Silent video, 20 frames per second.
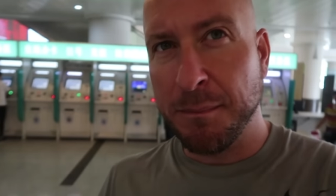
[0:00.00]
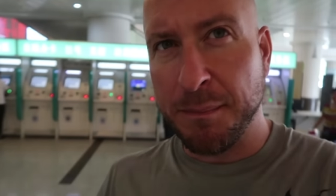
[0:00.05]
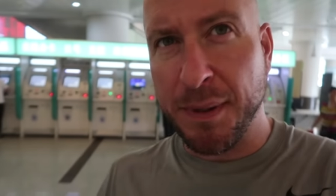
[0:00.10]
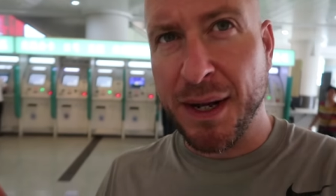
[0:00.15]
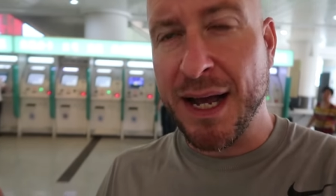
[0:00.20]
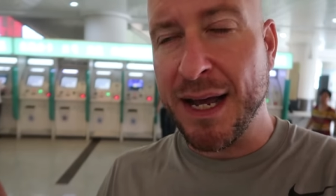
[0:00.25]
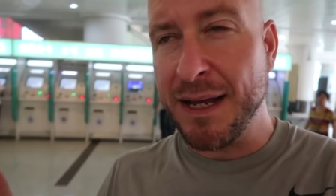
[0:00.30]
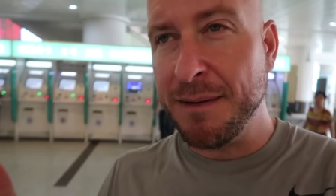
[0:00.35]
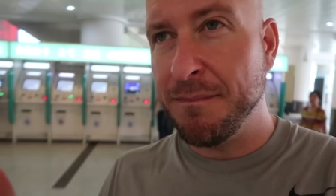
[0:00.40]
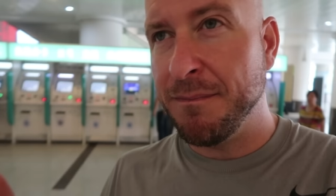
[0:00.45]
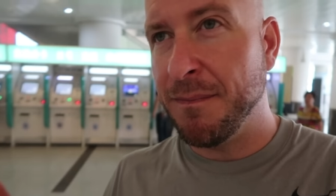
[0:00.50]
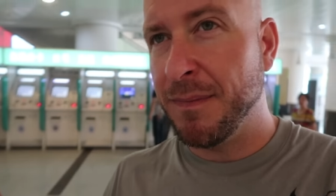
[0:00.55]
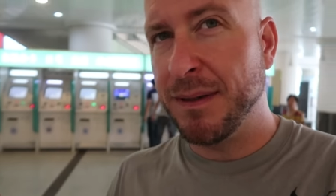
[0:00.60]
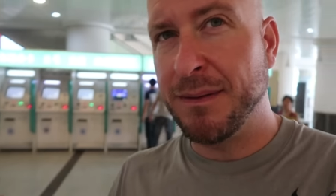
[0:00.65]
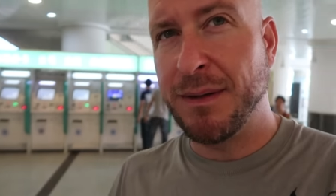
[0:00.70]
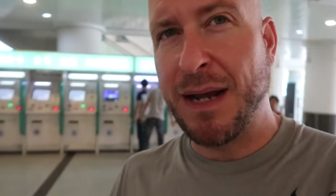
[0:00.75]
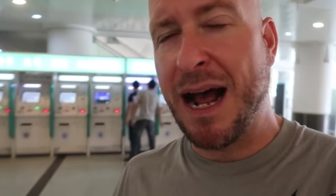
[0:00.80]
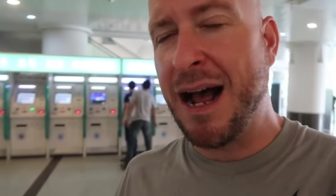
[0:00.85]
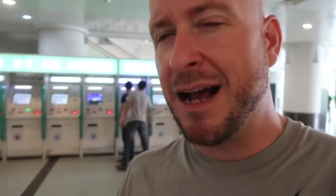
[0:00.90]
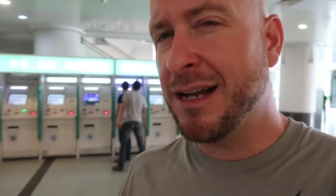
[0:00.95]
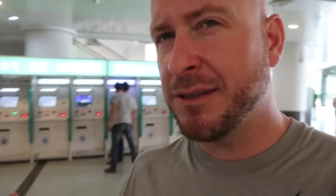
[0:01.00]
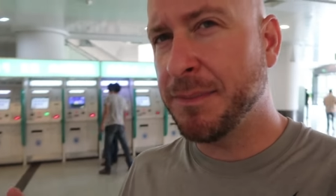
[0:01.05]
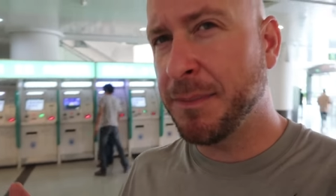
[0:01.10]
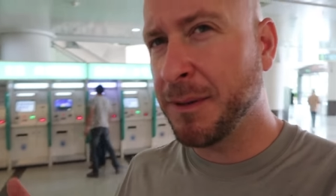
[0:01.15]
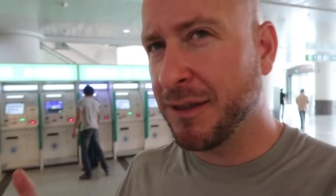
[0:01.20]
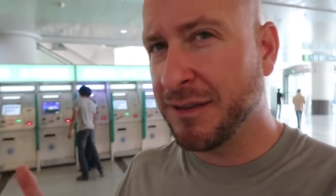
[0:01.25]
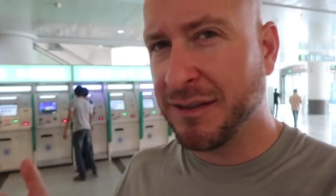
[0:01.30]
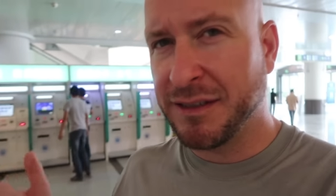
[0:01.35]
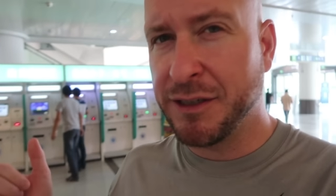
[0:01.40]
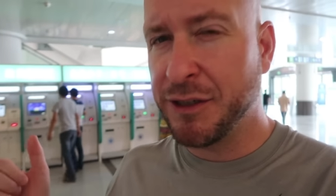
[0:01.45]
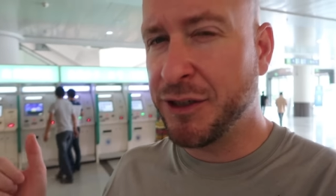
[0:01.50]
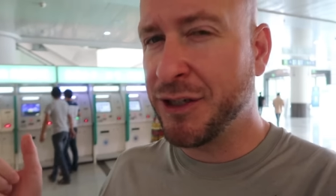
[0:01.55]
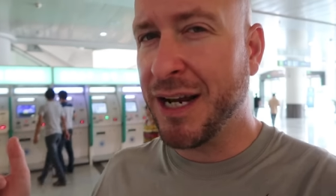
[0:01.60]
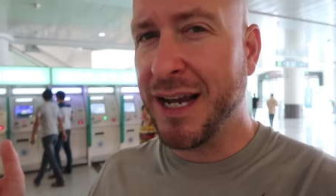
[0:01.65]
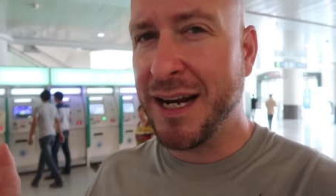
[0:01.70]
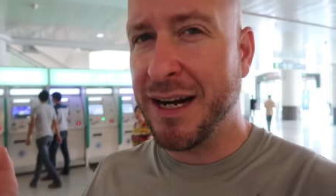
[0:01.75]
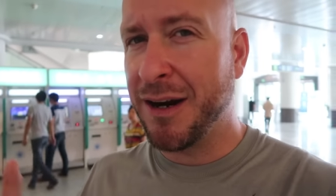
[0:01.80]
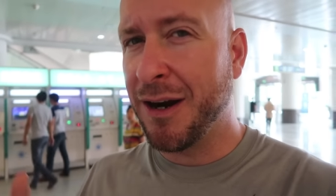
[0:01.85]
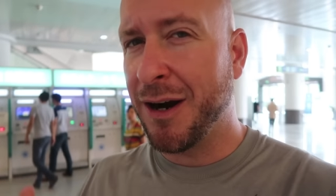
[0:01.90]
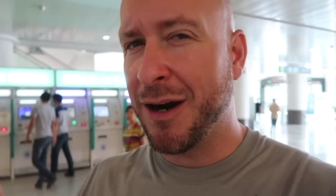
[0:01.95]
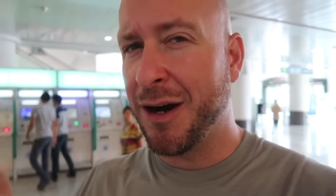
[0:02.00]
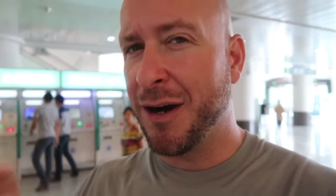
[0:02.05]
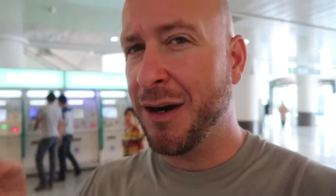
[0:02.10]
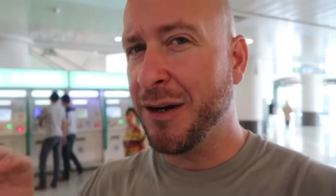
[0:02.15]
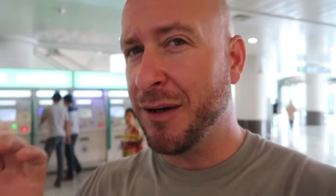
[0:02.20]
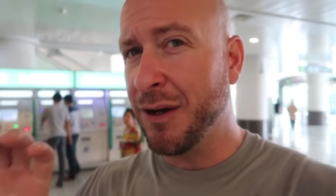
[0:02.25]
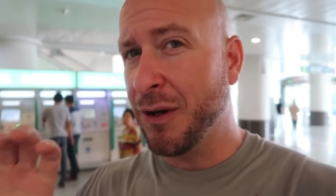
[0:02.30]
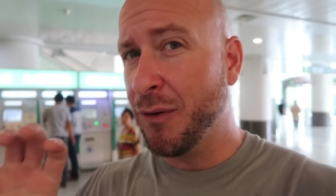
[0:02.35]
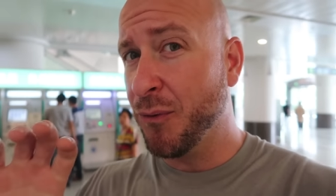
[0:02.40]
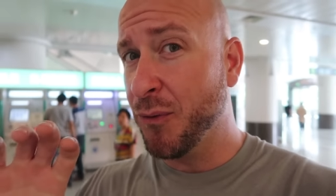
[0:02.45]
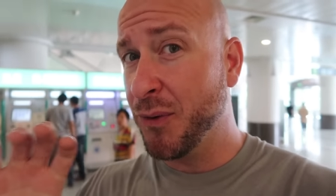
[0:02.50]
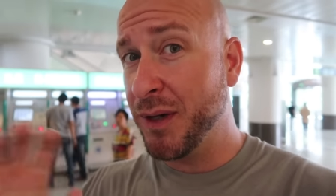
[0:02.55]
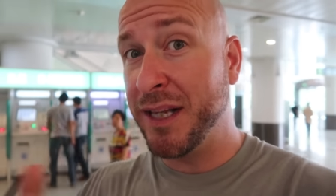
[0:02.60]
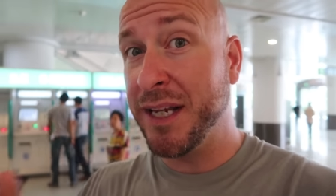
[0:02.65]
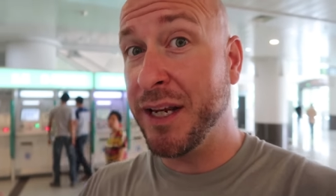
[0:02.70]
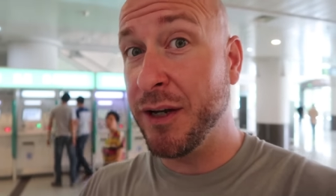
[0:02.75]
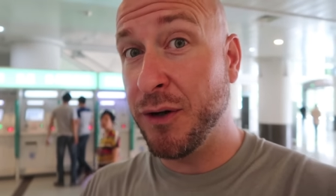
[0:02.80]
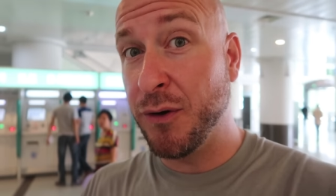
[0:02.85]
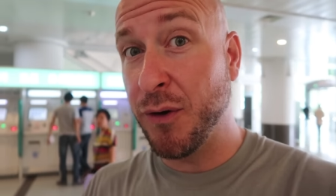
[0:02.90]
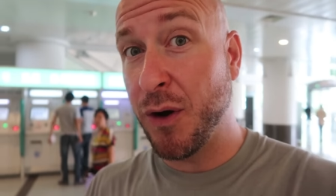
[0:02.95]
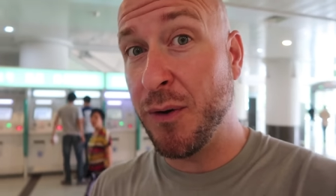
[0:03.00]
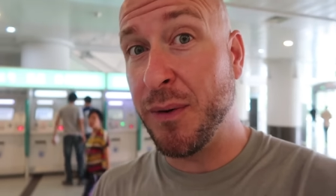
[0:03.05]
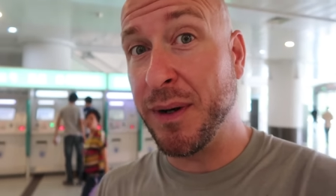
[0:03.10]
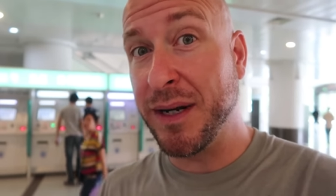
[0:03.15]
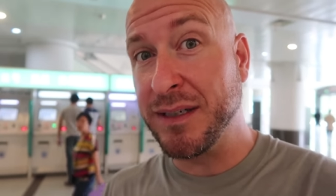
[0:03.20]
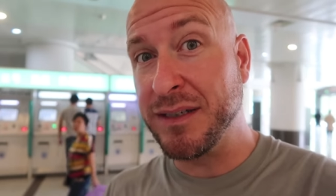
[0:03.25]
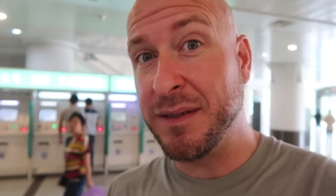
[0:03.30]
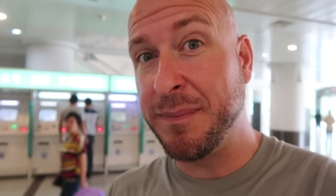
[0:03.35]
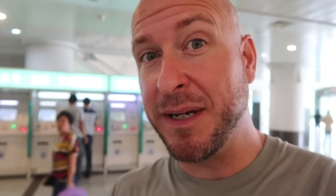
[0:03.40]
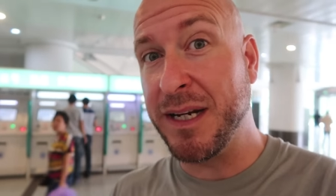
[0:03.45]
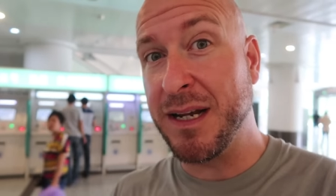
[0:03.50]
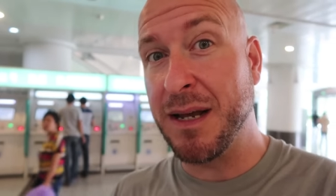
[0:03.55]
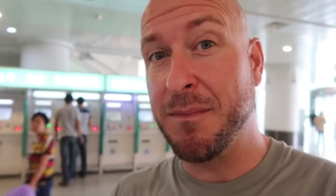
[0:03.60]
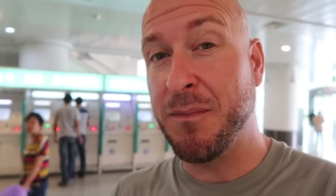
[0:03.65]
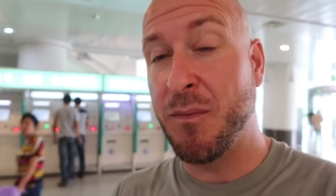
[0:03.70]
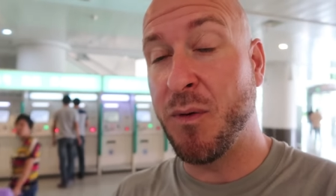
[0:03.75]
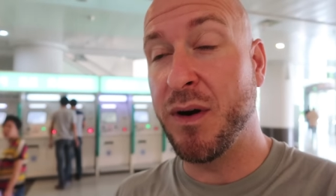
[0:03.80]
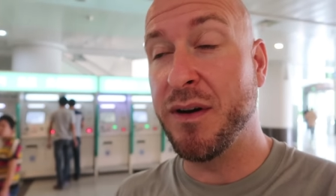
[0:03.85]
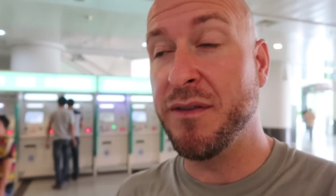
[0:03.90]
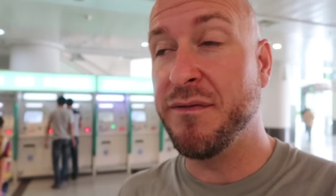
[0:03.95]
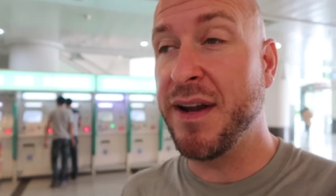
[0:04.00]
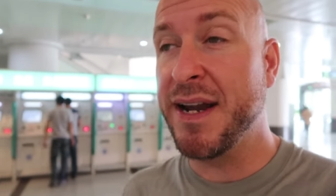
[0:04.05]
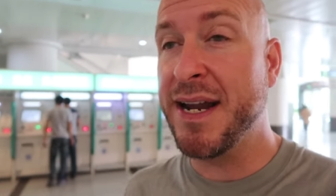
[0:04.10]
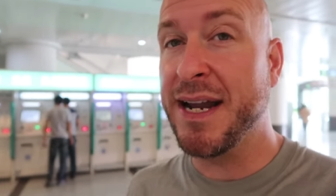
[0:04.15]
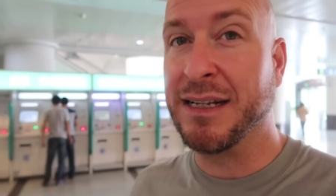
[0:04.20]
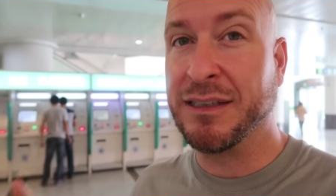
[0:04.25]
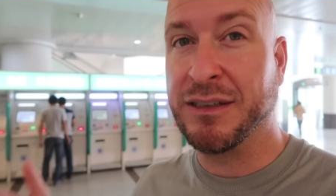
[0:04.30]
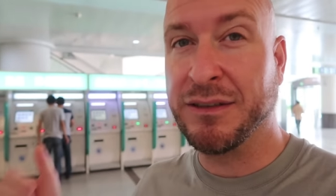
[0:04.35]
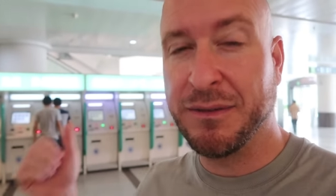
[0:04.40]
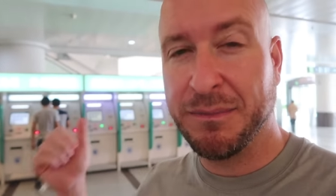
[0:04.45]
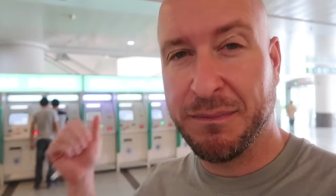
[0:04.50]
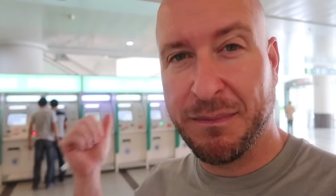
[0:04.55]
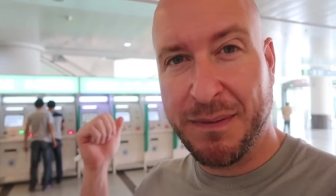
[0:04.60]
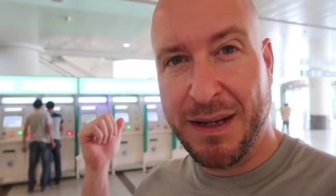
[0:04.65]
But hospitals in China are really growing to become more advanced.